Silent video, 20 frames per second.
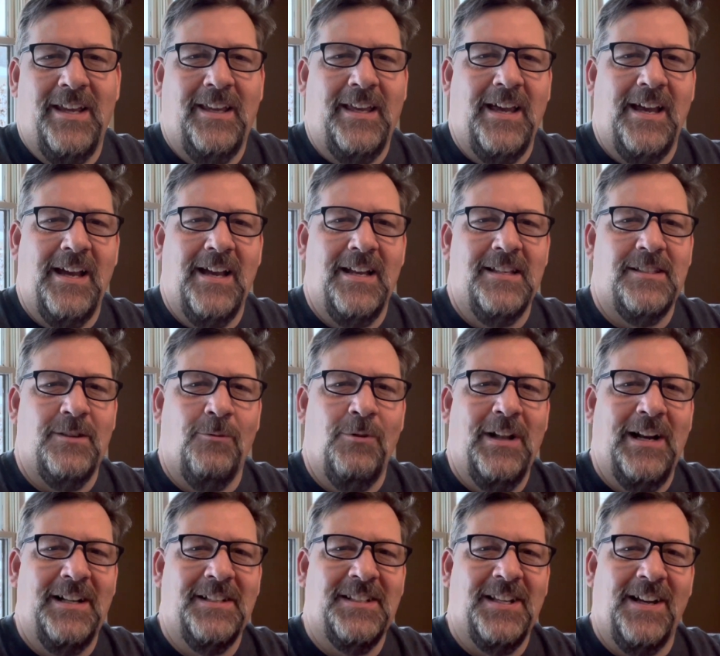guys, I
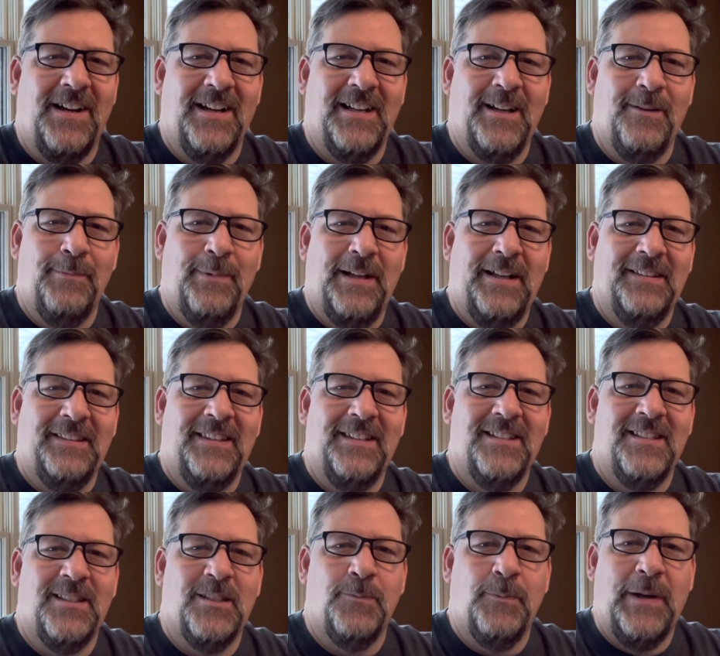want to talk about
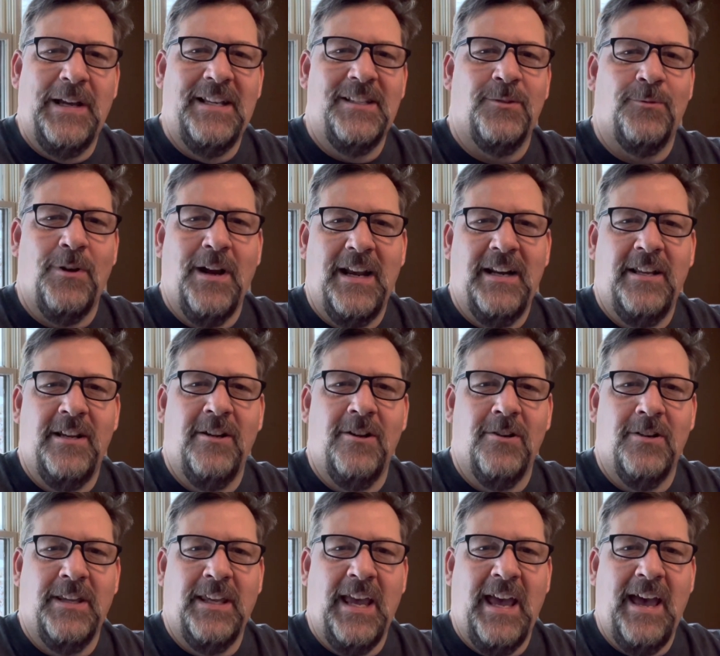this spice right
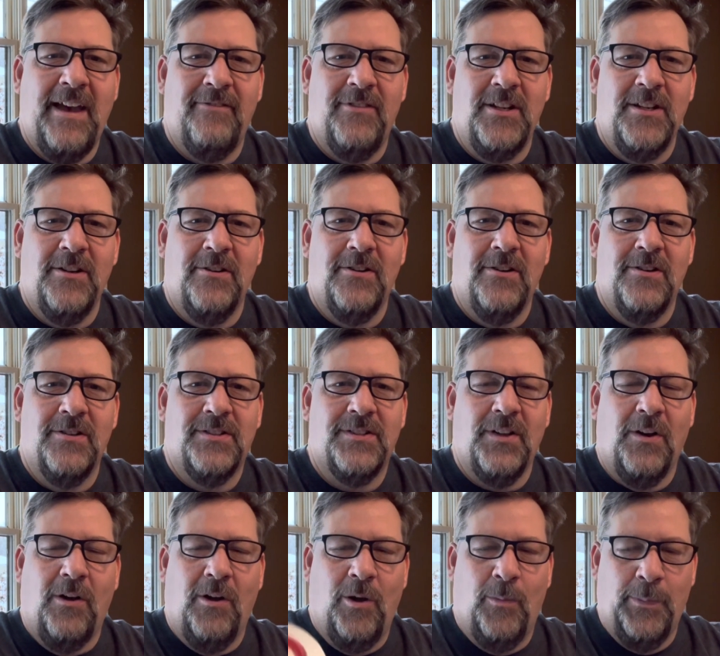here, Cavender's
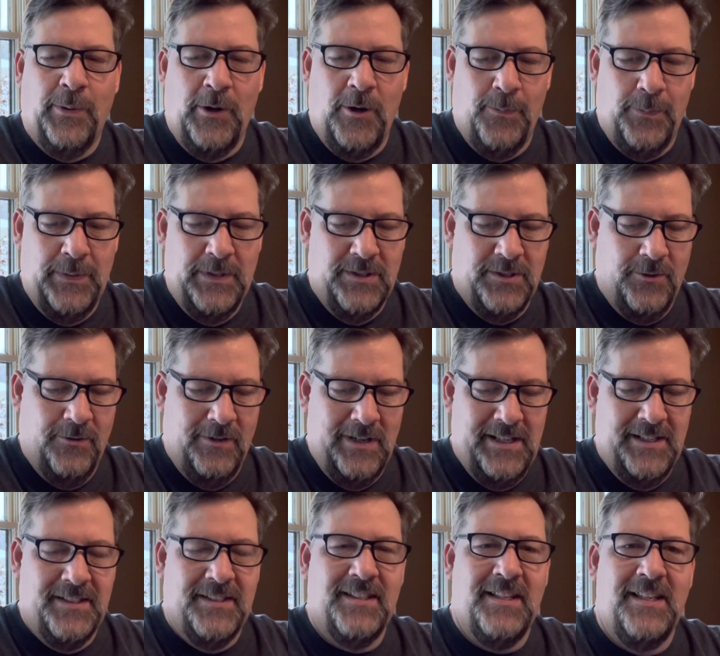all-purpose
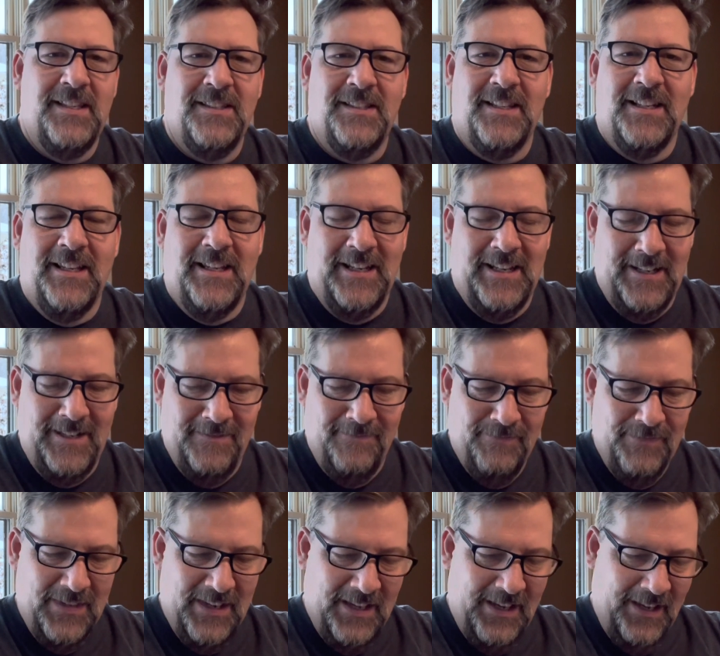Greek seasoning,
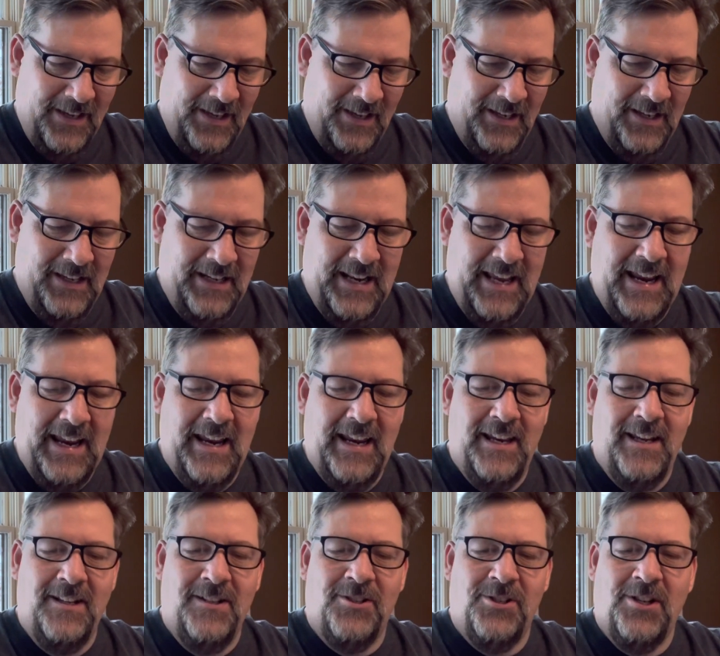an
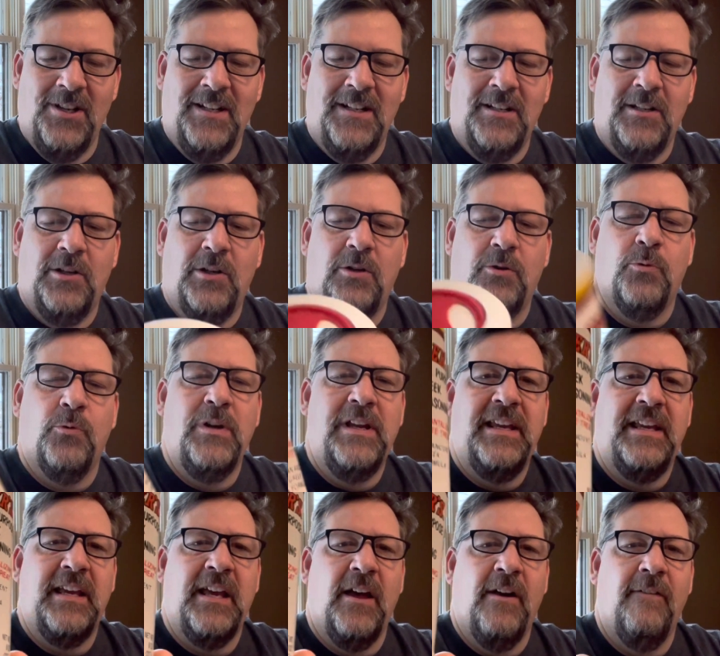ancient
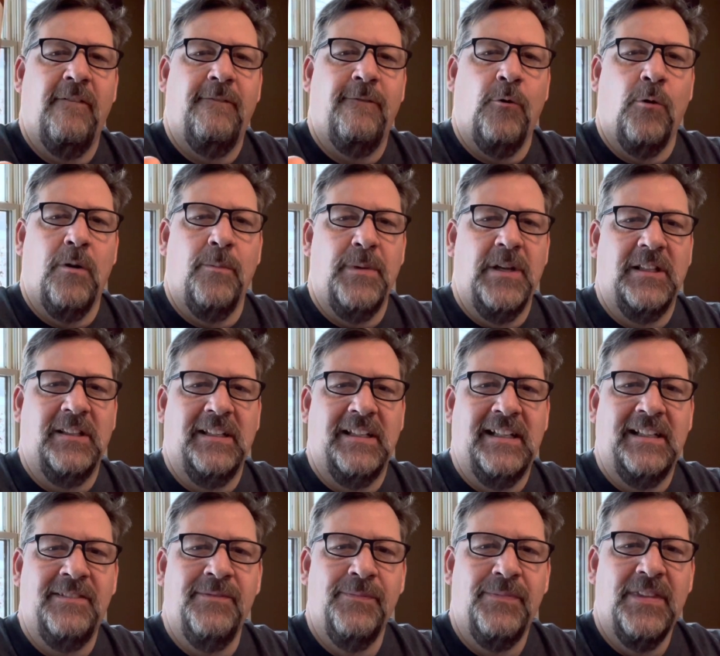Greek
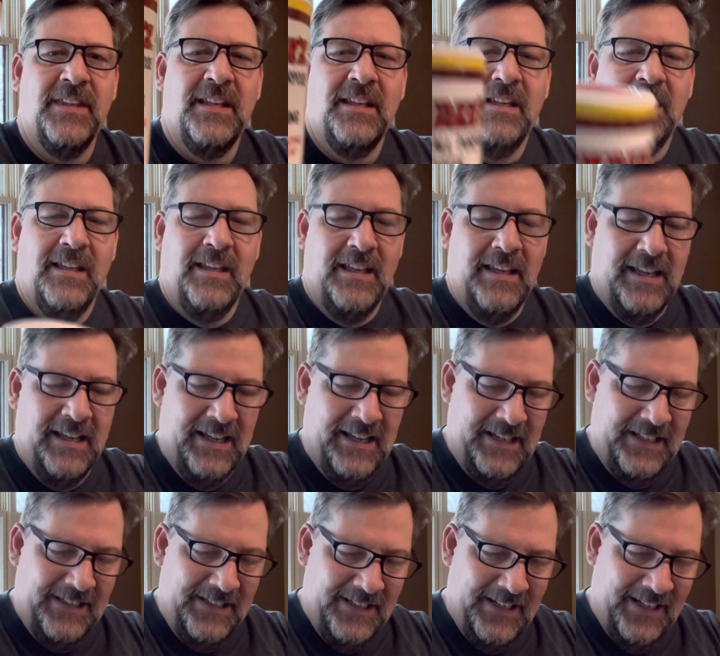formula.
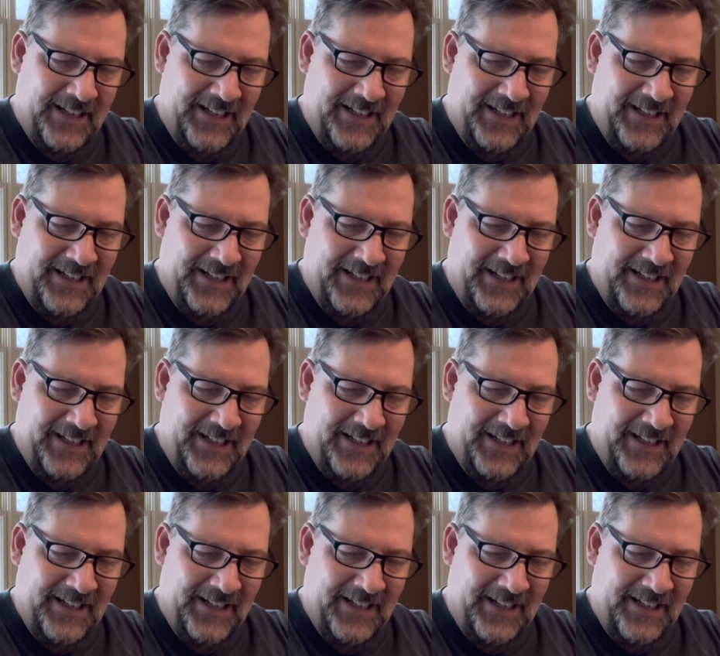And